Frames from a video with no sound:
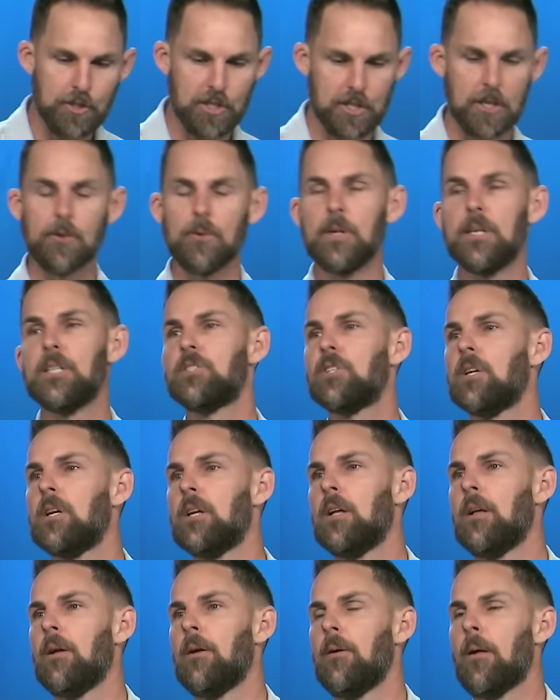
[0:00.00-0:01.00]
series
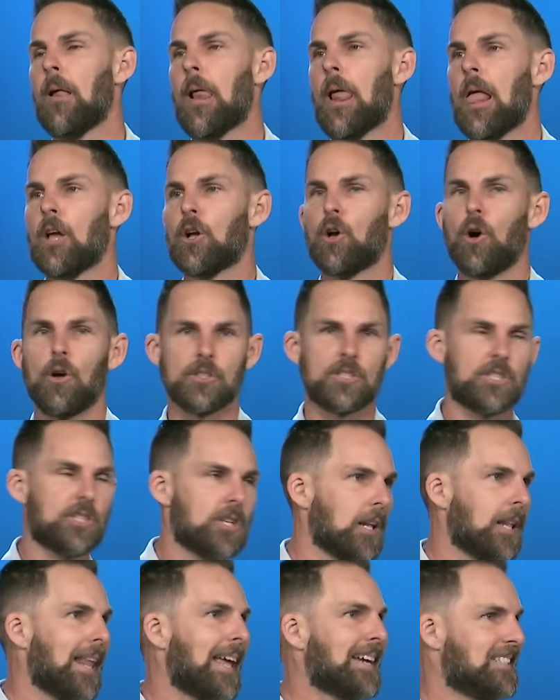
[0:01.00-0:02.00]
called
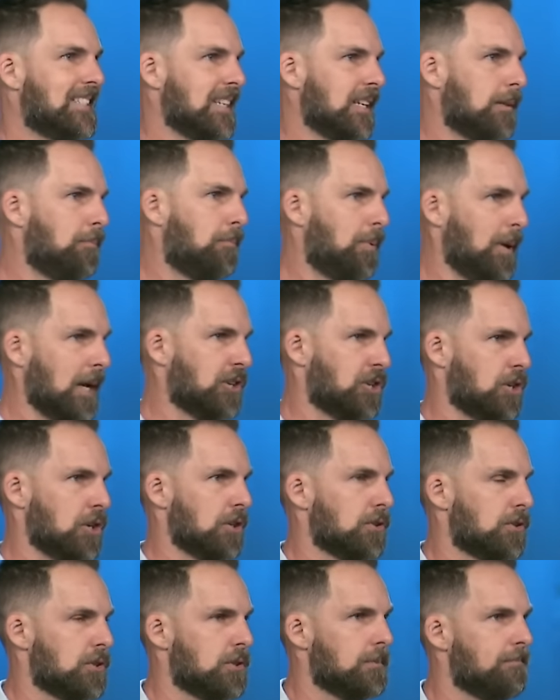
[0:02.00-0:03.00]
Selected
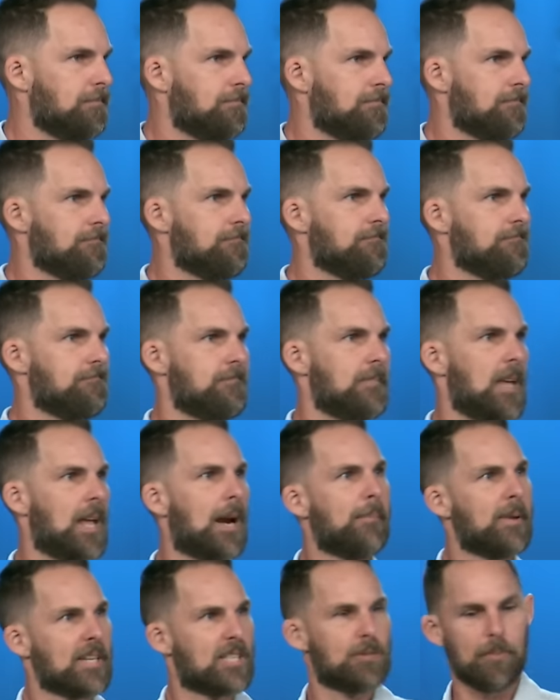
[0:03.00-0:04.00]
Pictures. And
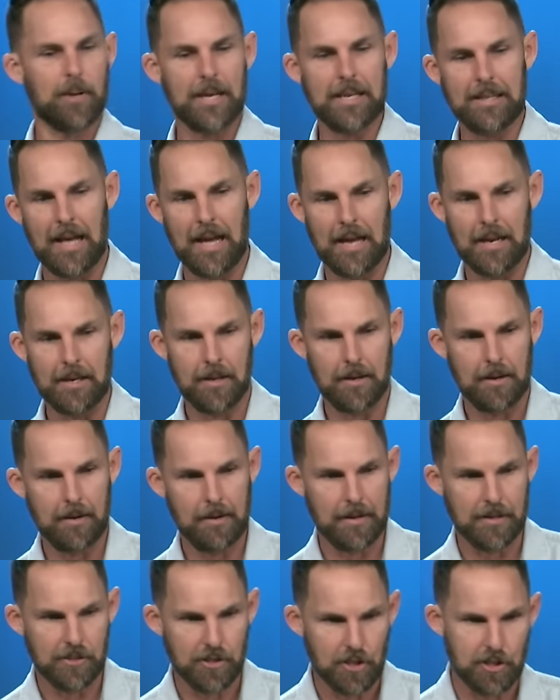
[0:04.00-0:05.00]
I'm going to explain
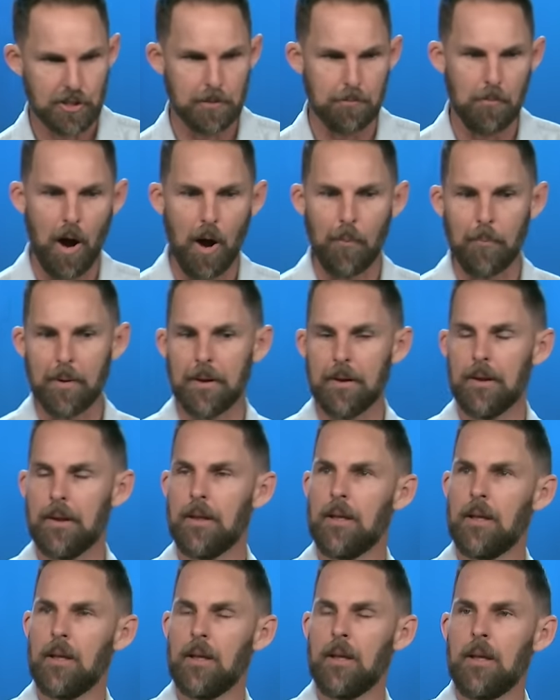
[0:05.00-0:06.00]
that in just a moment.
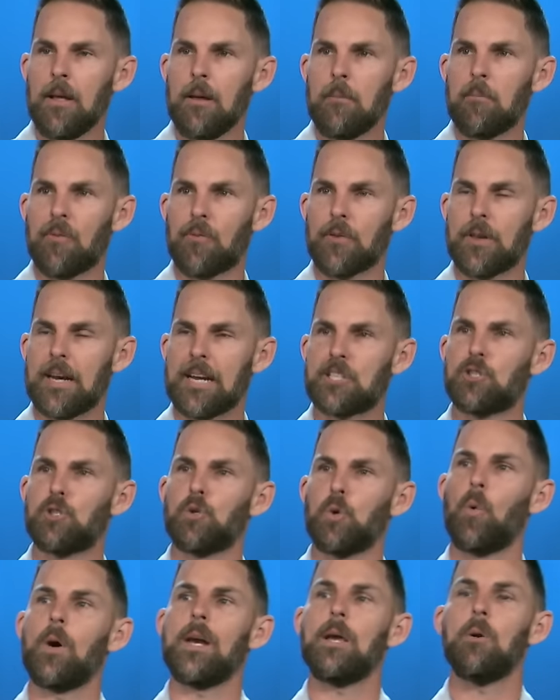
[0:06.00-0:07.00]
But for the next
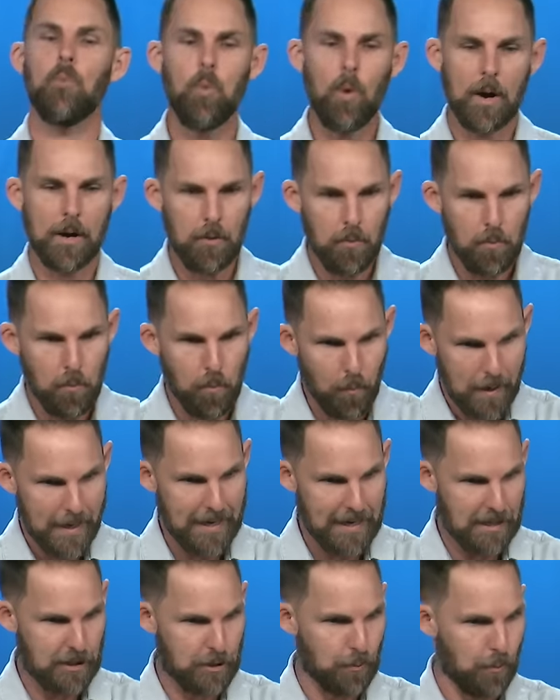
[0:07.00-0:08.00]
21
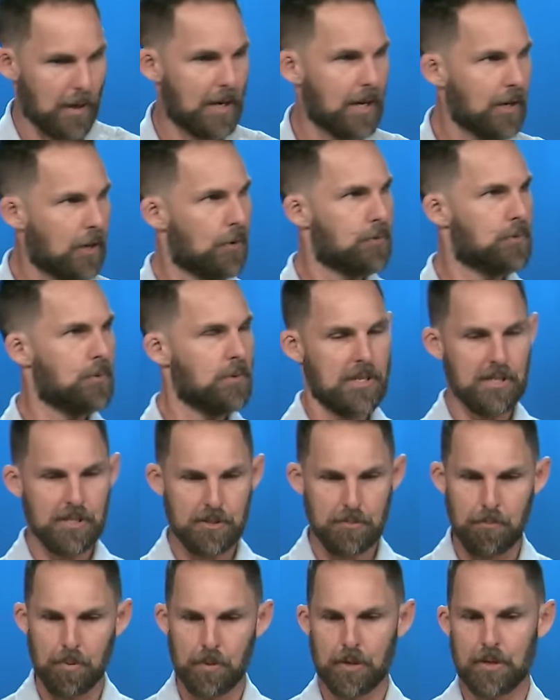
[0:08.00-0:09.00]
weeks, we're going to go through
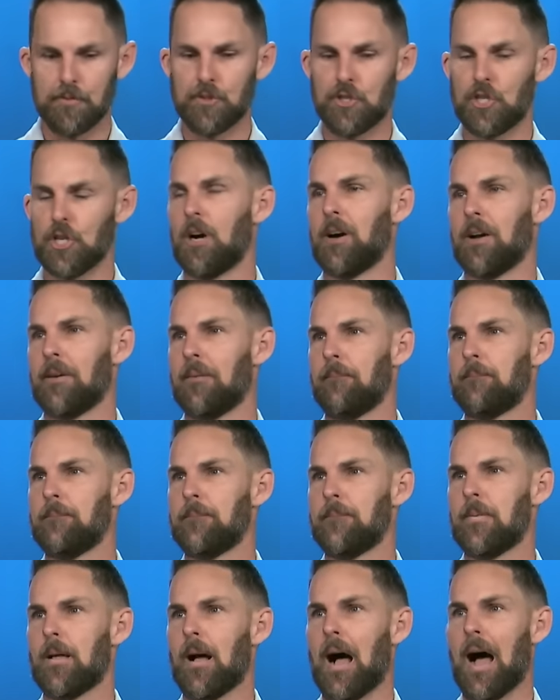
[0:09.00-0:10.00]
this book of John.
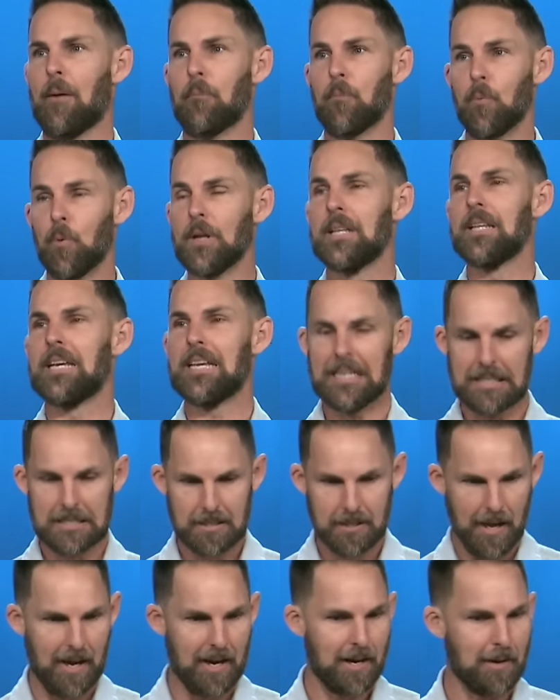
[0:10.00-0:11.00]
I'm really
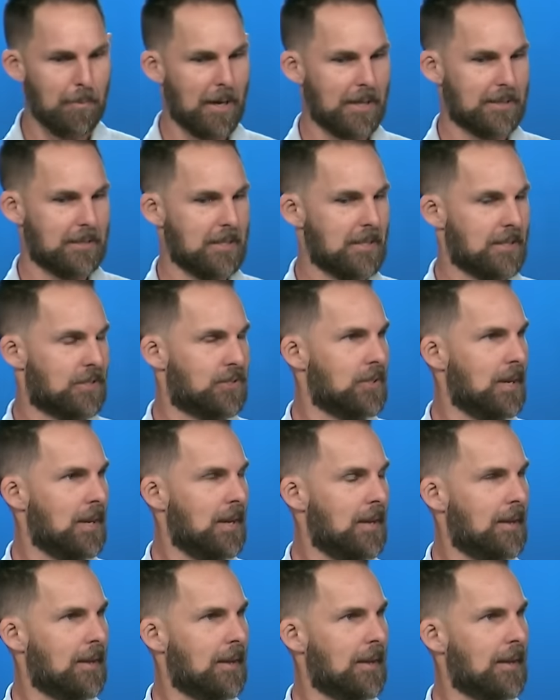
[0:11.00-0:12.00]
excited about
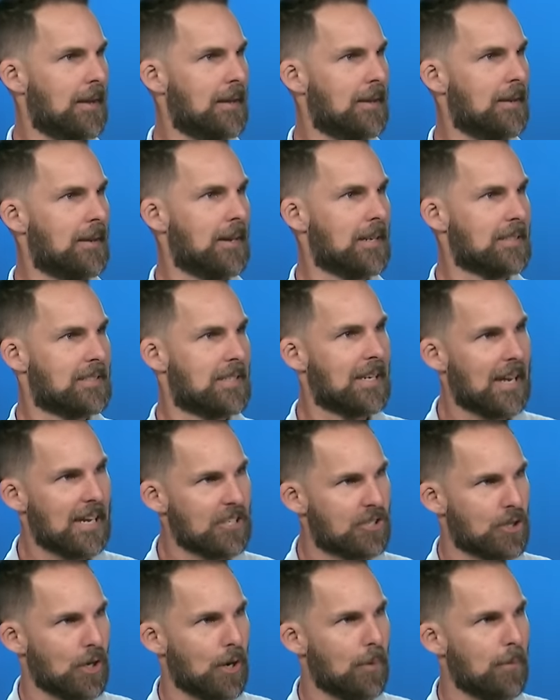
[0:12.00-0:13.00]
this. And uh,
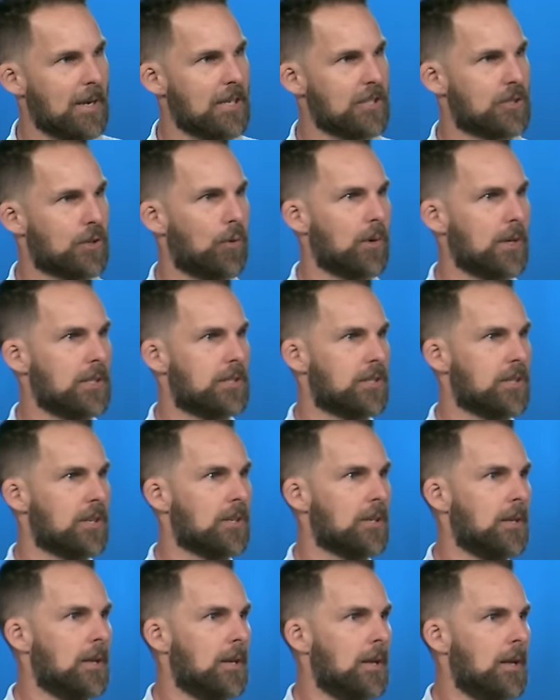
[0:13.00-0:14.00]
today's sermon is going
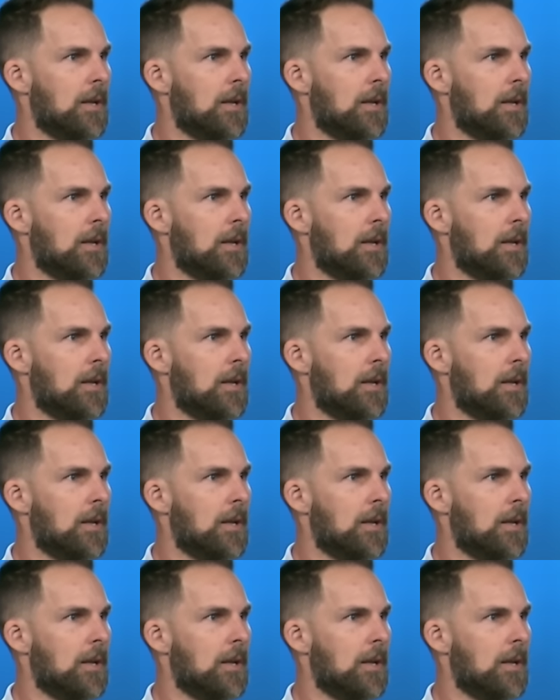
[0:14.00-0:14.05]
to